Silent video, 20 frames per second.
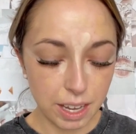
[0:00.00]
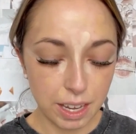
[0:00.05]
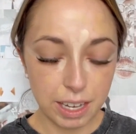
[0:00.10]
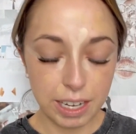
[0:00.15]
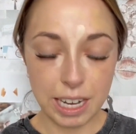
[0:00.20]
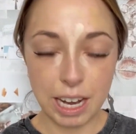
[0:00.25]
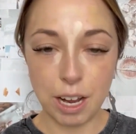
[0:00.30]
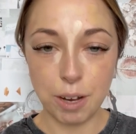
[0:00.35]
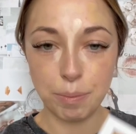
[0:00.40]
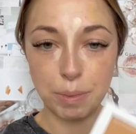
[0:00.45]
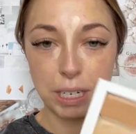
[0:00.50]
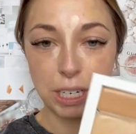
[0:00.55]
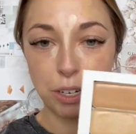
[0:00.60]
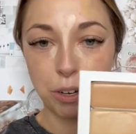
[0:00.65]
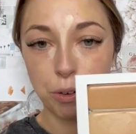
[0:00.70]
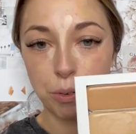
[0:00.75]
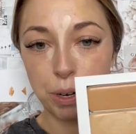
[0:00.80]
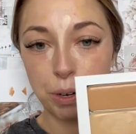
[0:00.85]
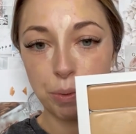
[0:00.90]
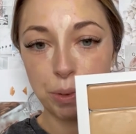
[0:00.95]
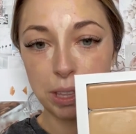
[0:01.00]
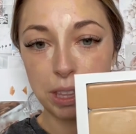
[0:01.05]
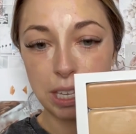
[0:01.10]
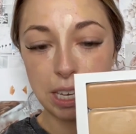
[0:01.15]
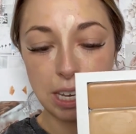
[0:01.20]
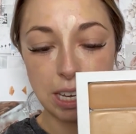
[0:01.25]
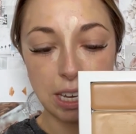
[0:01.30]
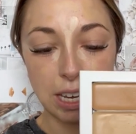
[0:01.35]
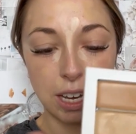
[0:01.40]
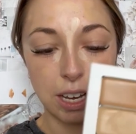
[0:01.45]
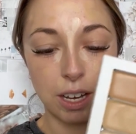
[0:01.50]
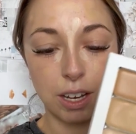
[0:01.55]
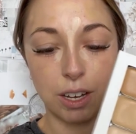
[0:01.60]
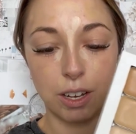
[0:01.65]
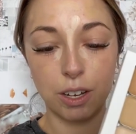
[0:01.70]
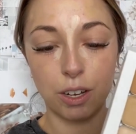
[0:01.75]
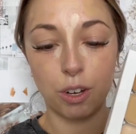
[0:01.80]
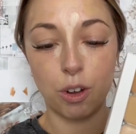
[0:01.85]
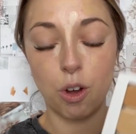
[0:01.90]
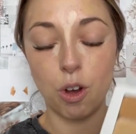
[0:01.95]
Now I'm going to go in with the
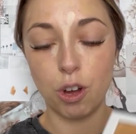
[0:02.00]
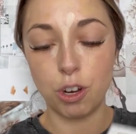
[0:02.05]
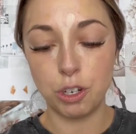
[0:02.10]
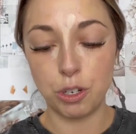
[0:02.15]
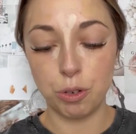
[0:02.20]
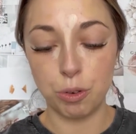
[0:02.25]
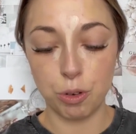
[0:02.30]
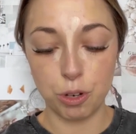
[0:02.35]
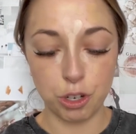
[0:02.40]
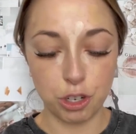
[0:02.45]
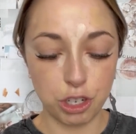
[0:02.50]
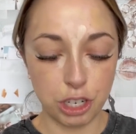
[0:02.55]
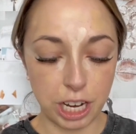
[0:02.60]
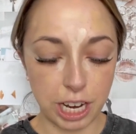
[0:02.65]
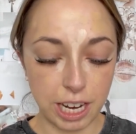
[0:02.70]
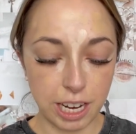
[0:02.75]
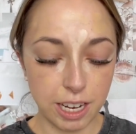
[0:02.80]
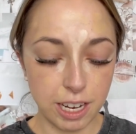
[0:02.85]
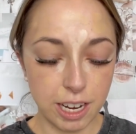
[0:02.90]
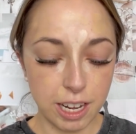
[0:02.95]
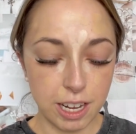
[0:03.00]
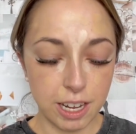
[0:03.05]
contour shade.